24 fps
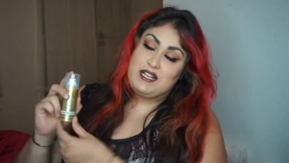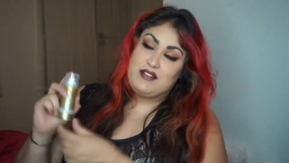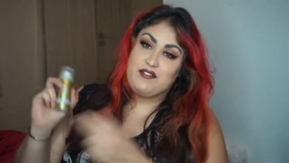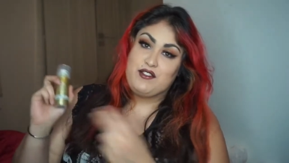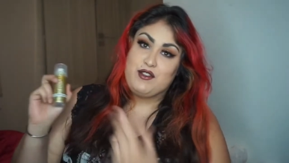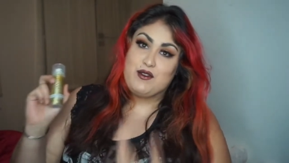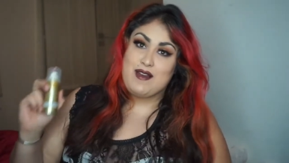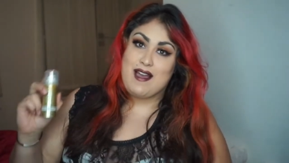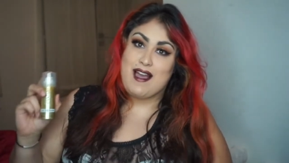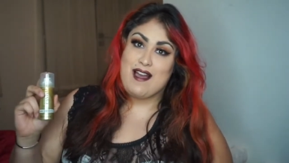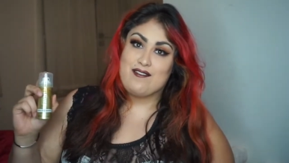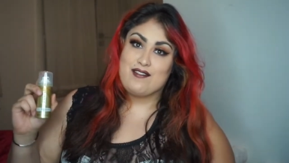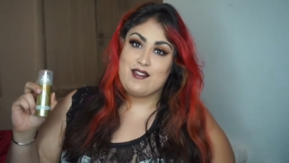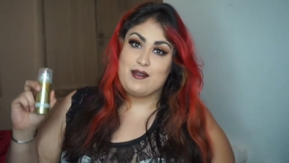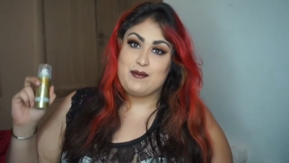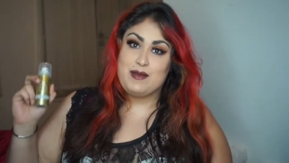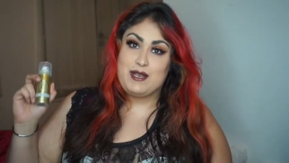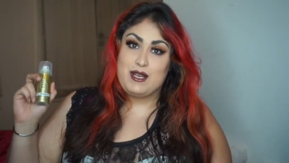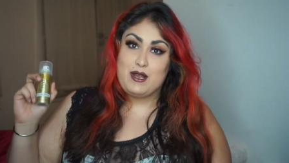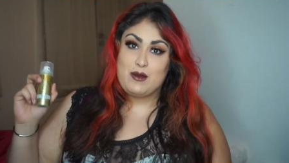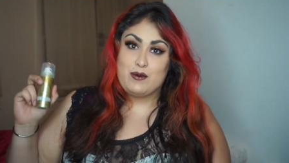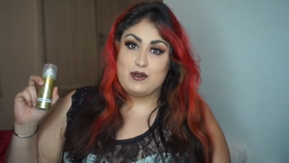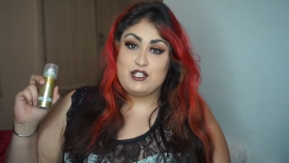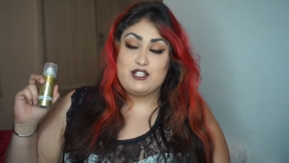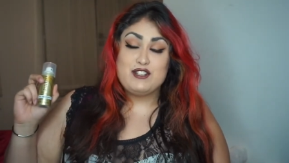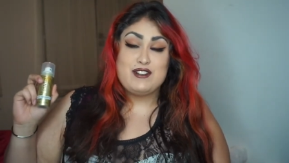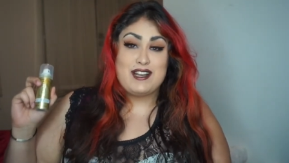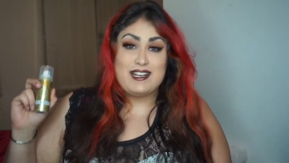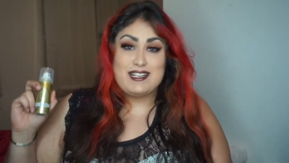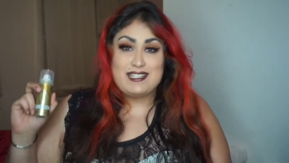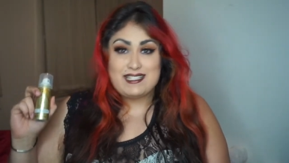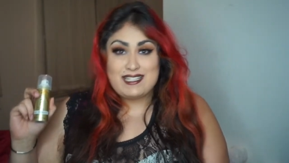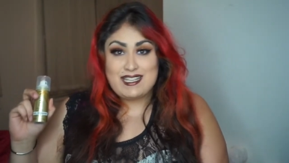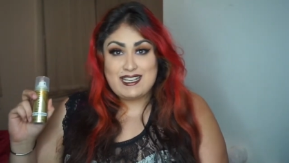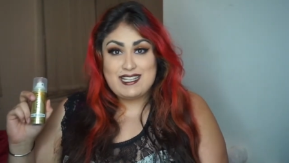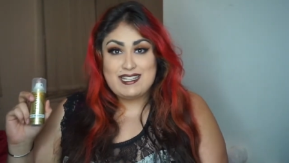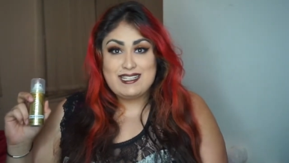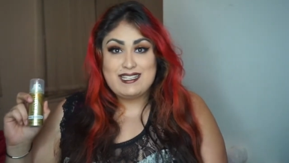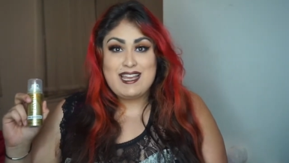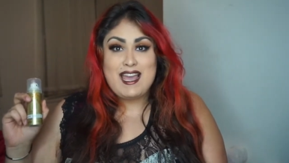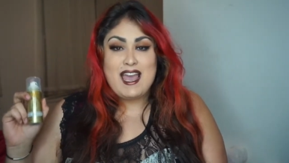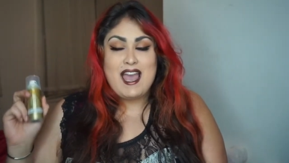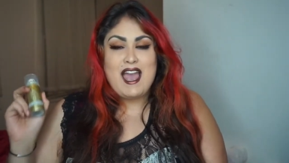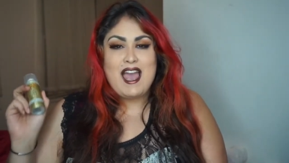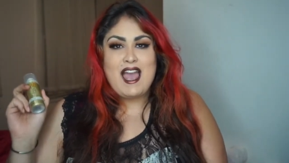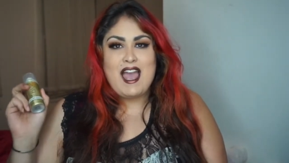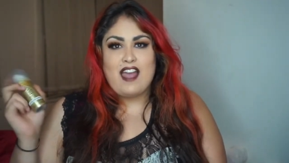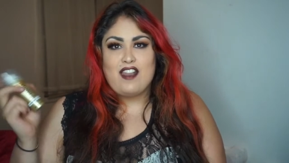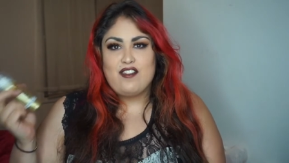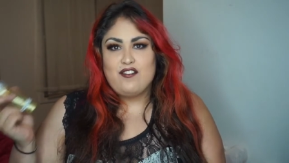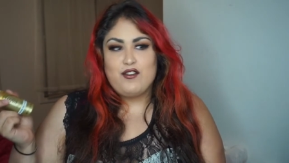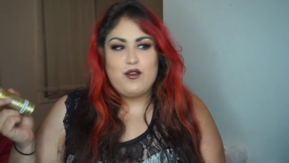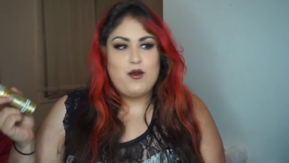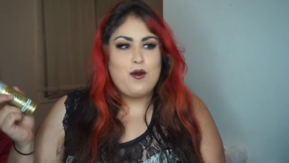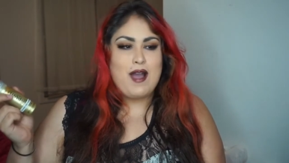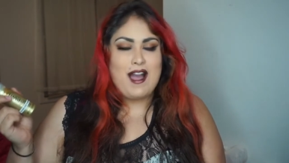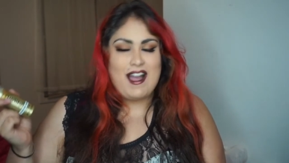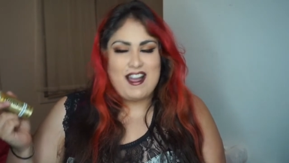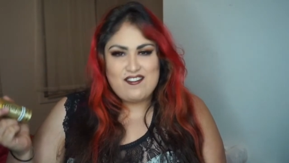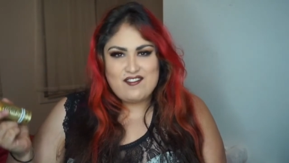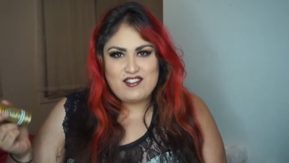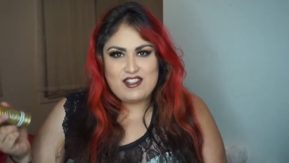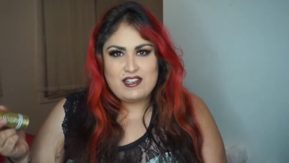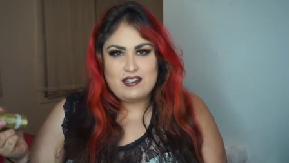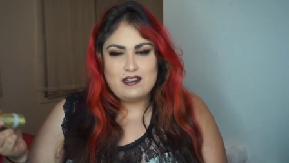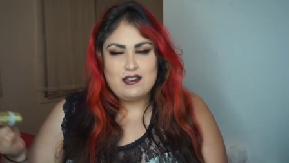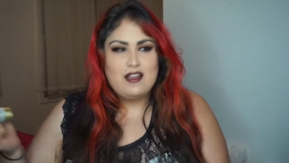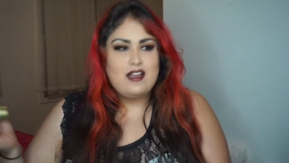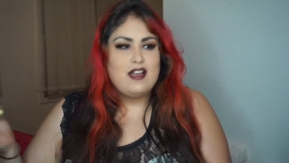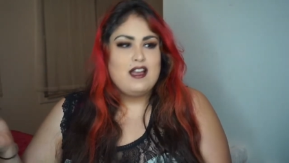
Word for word: If you have, let me know what you guys think. And if you haven't,